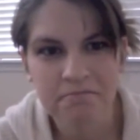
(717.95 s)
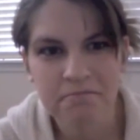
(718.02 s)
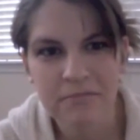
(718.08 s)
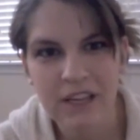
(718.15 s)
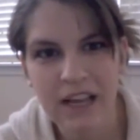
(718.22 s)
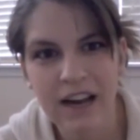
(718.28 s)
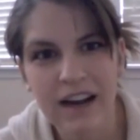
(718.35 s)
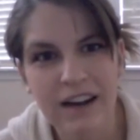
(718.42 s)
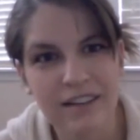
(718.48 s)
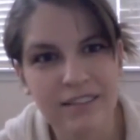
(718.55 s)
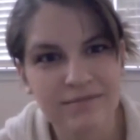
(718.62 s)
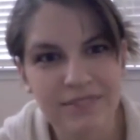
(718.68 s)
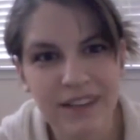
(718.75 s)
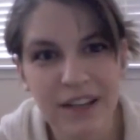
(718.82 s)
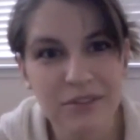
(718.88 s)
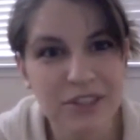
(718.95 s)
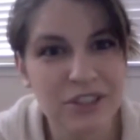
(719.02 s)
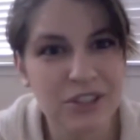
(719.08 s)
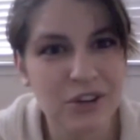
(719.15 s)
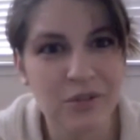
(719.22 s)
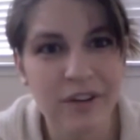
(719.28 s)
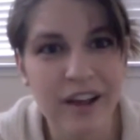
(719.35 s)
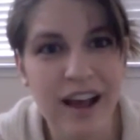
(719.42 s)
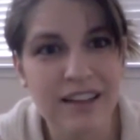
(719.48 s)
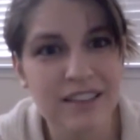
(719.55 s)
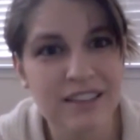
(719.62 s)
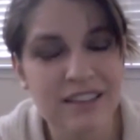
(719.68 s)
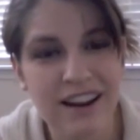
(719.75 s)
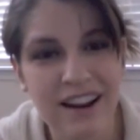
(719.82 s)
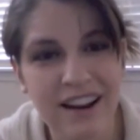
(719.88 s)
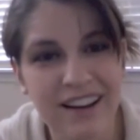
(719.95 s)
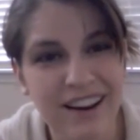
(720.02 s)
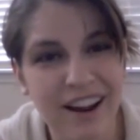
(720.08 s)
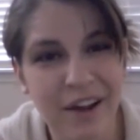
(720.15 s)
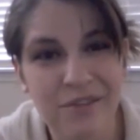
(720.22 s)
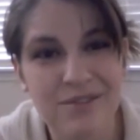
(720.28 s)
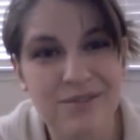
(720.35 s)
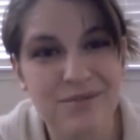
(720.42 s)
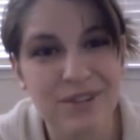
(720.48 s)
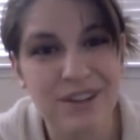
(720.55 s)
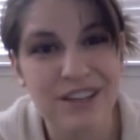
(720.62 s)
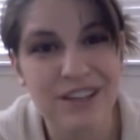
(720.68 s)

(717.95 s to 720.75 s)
yeah, it was so fast. I was really